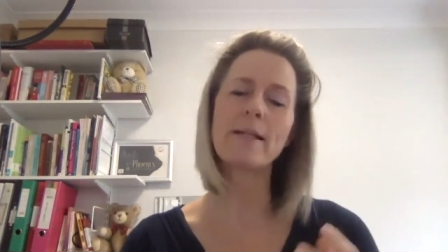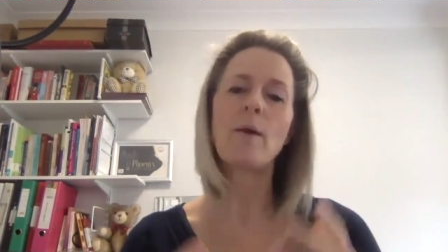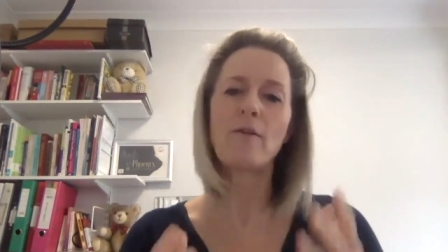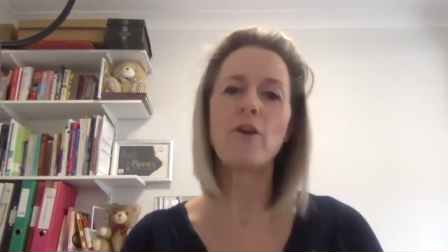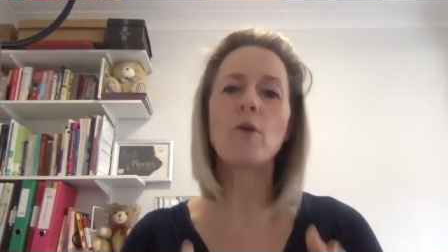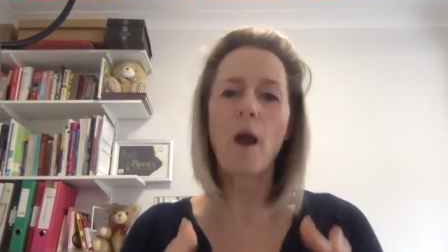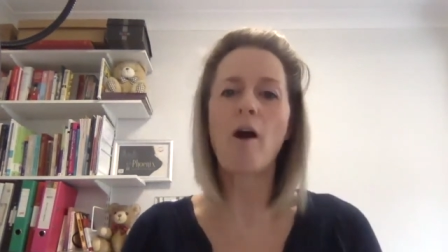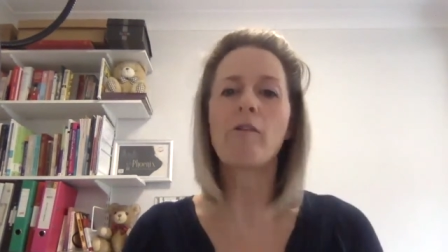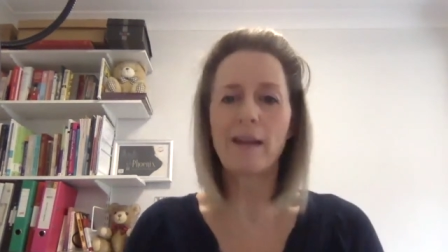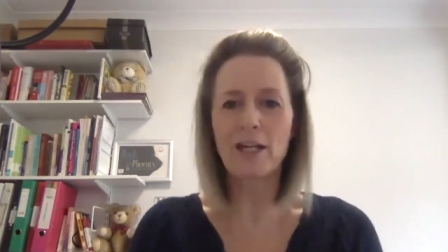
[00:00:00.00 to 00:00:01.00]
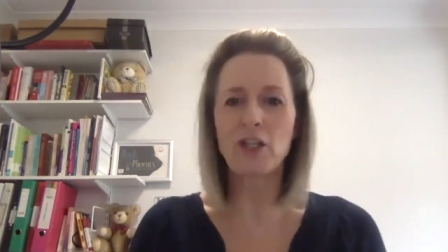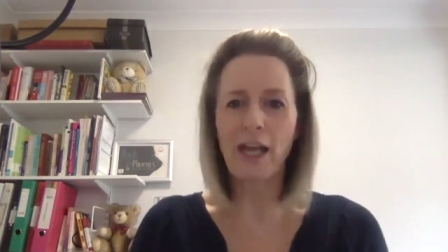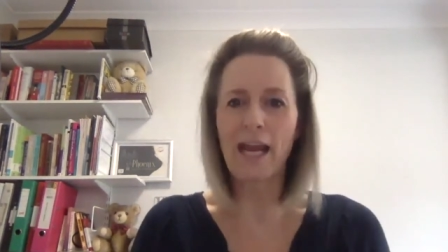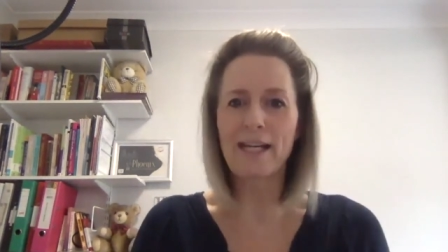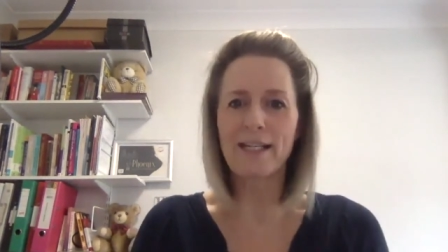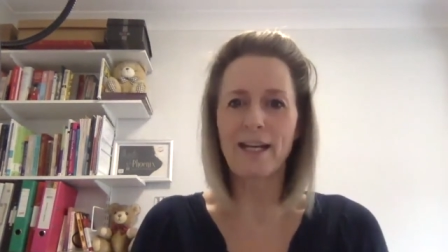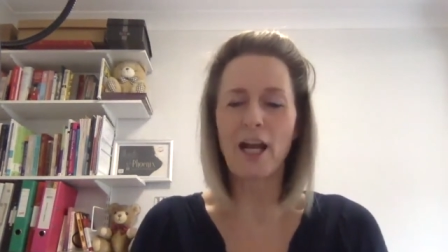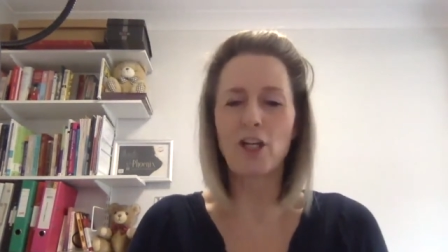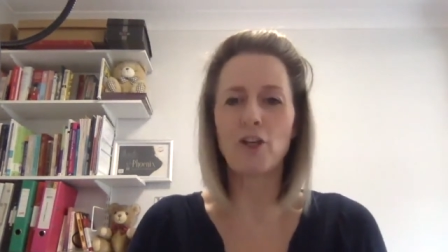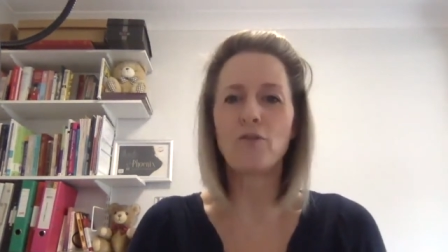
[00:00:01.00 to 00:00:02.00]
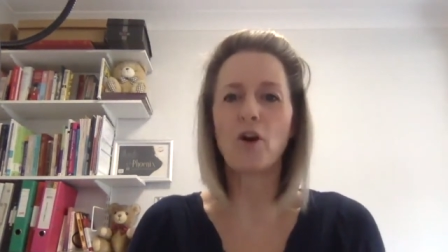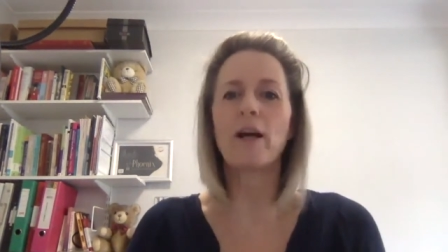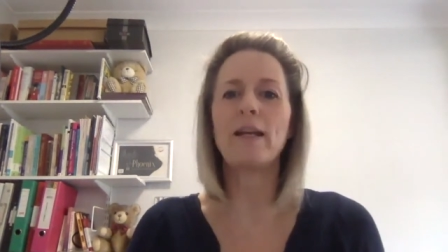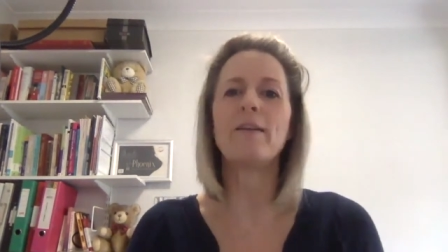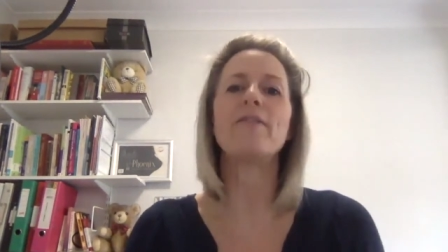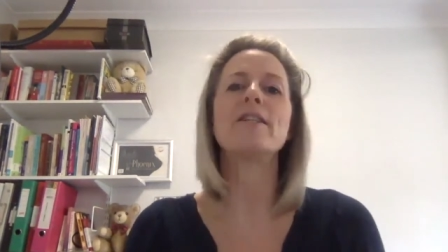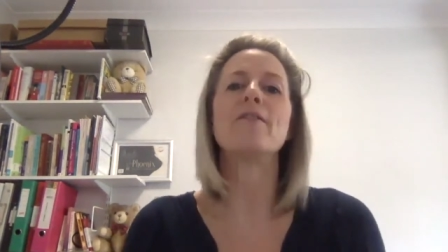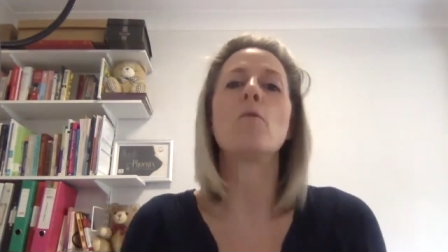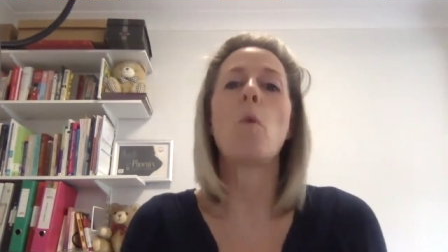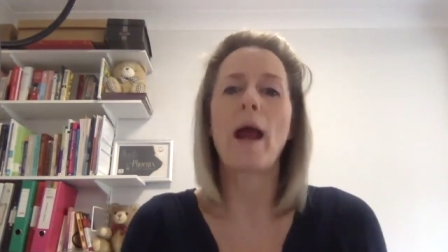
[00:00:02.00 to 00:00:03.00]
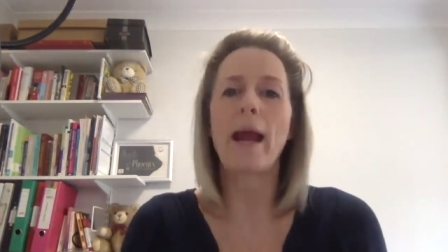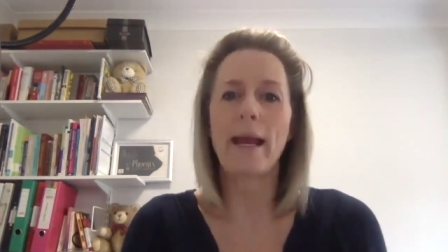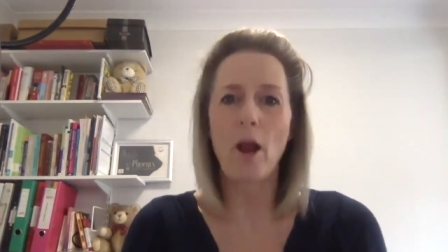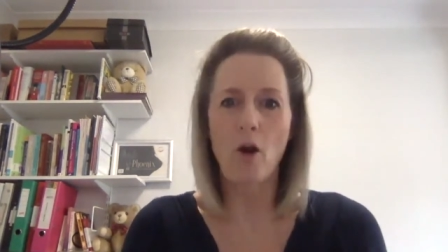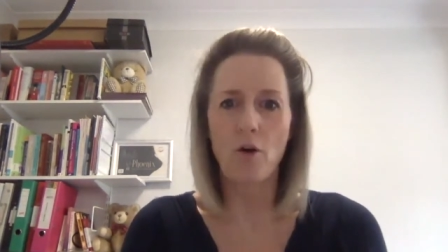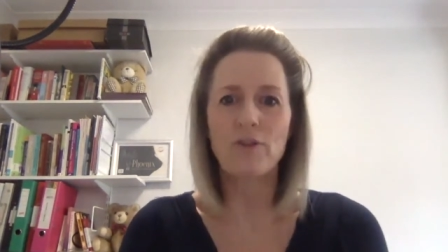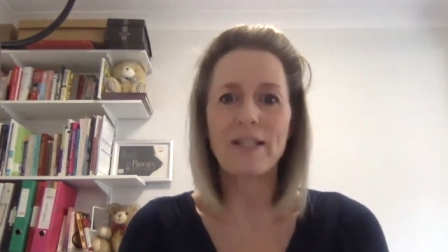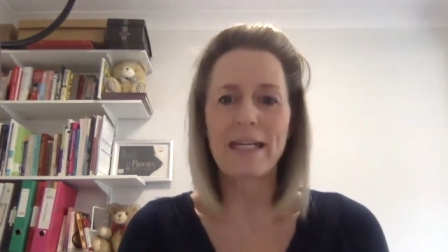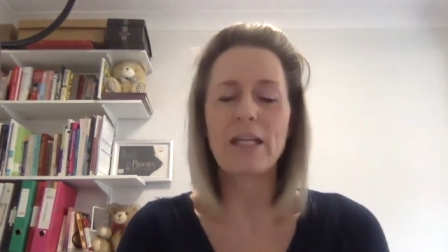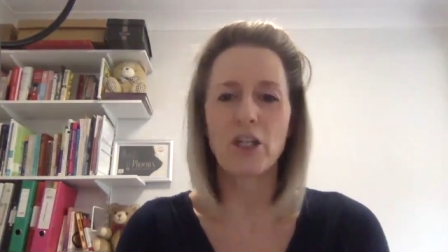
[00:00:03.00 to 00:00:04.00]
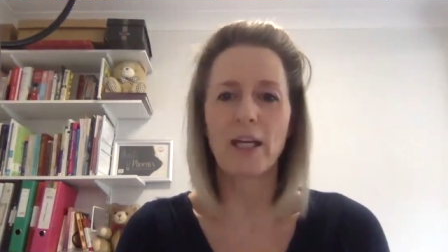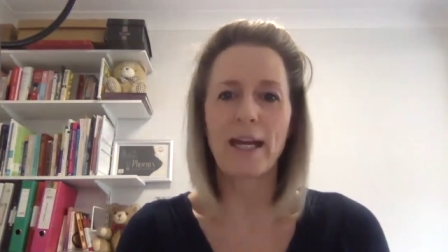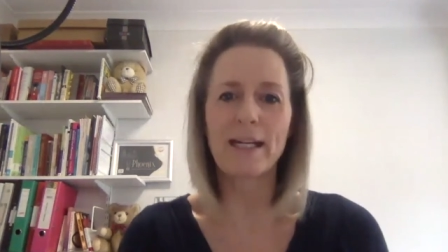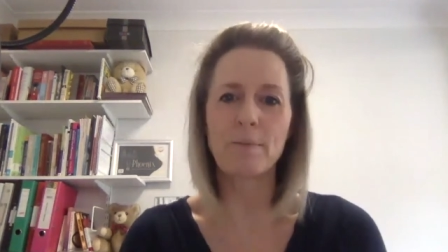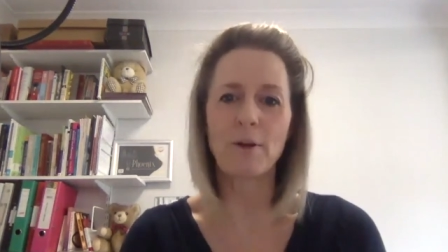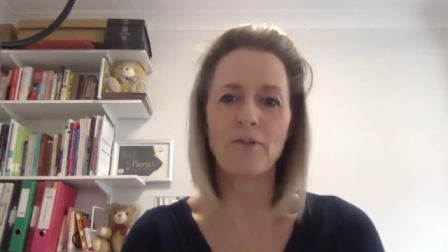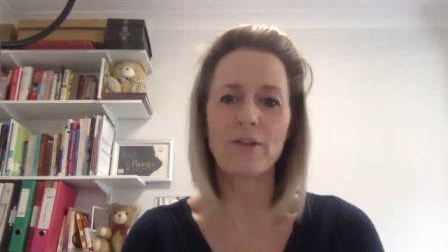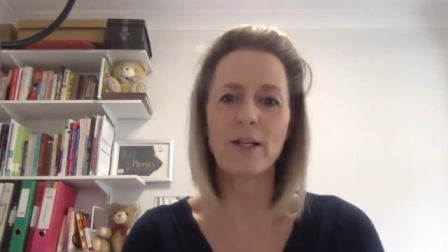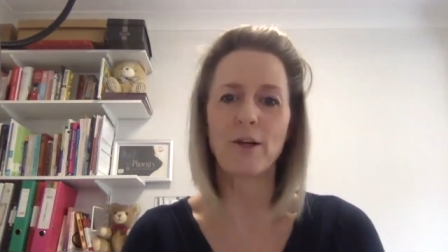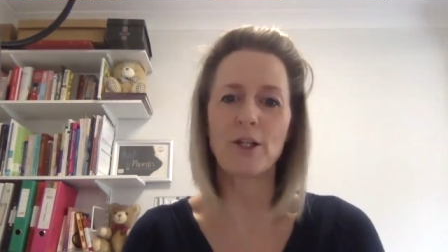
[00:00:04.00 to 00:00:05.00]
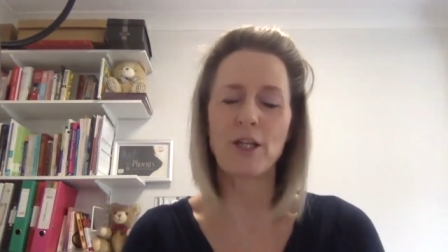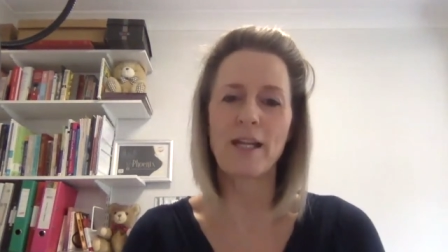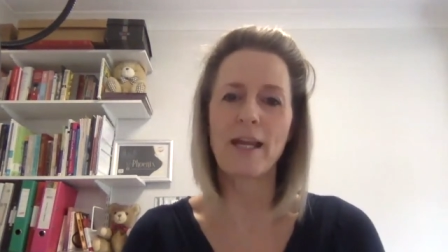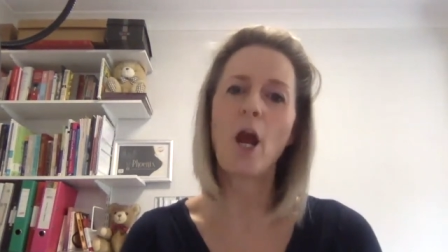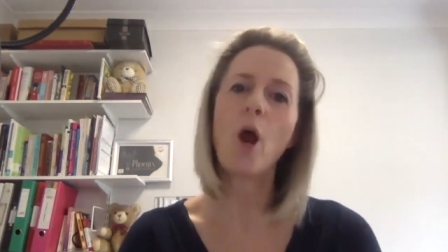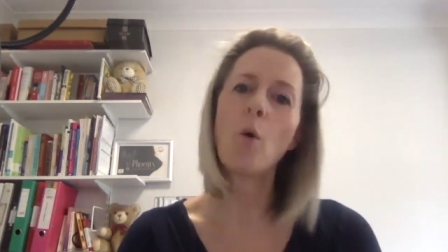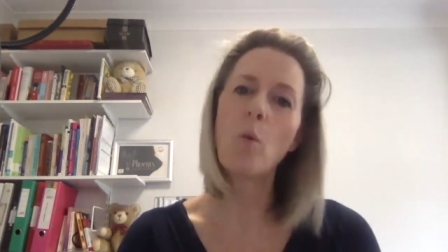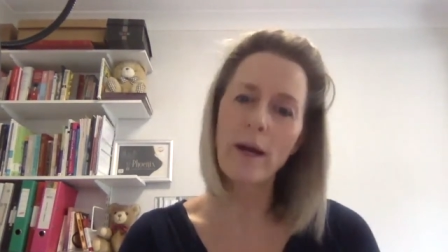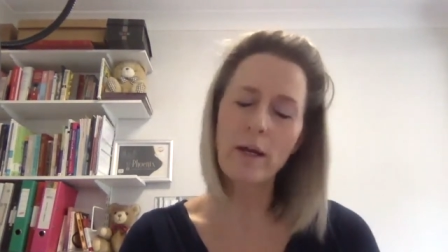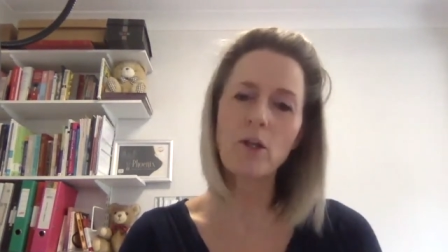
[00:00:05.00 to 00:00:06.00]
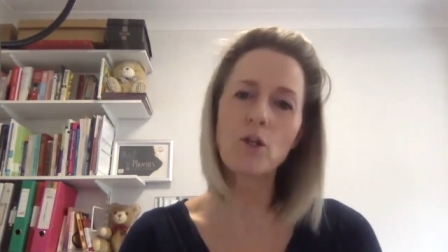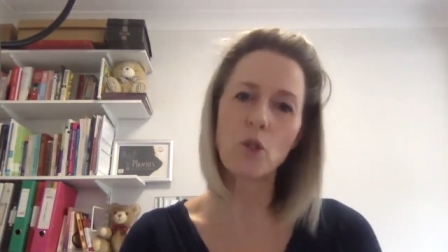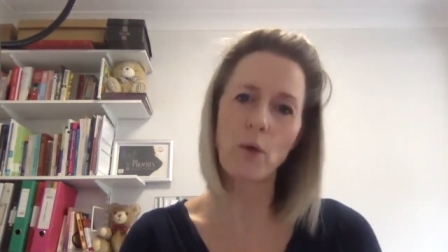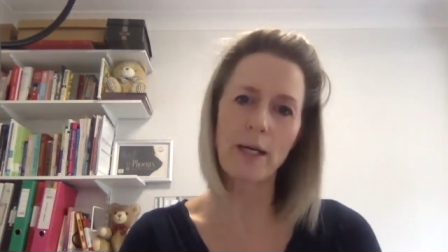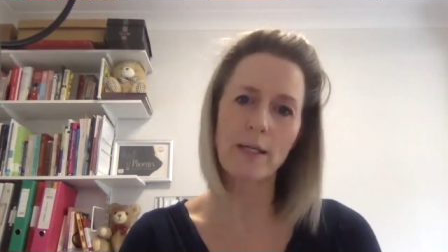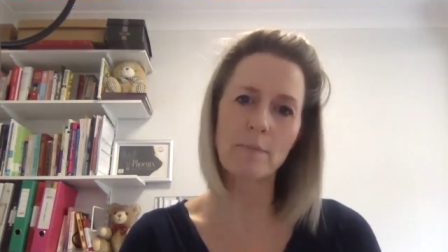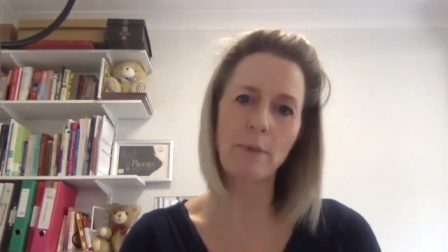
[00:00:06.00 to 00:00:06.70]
So if you are an educator and you've got an innovative way of teaching anatomy and physiology, then why don't you join us?